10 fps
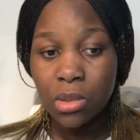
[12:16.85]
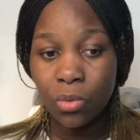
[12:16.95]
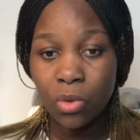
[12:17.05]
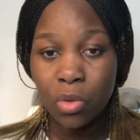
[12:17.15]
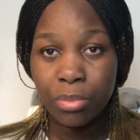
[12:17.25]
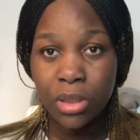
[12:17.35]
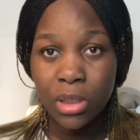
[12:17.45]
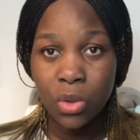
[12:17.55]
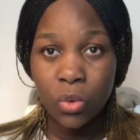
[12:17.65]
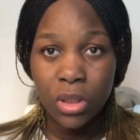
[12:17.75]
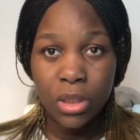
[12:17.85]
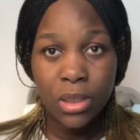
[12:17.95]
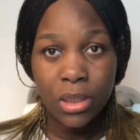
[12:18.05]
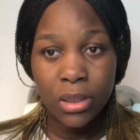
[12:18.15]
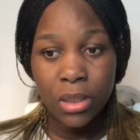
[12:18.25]
Will you please do
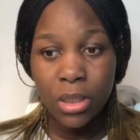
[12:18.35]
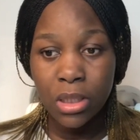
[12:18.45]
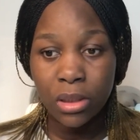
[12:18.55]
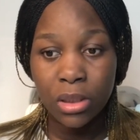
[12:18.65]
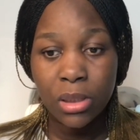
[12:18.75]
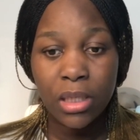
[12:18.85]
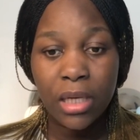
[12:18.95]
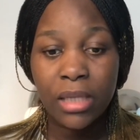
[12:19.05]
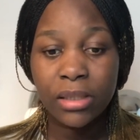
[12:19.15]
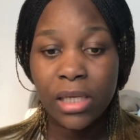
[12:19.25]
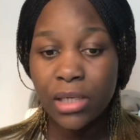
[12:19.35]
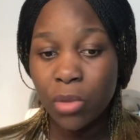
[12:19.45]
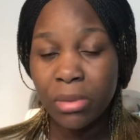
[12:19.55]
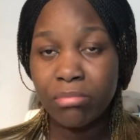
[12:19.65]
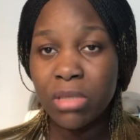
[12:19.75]
this and this and this? And they are
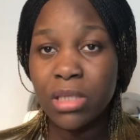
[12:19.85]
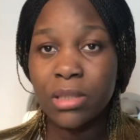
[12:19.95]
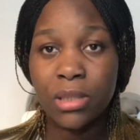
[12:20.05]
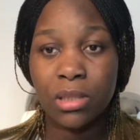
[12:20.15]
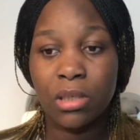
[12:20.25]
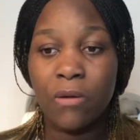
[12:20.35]
human beings.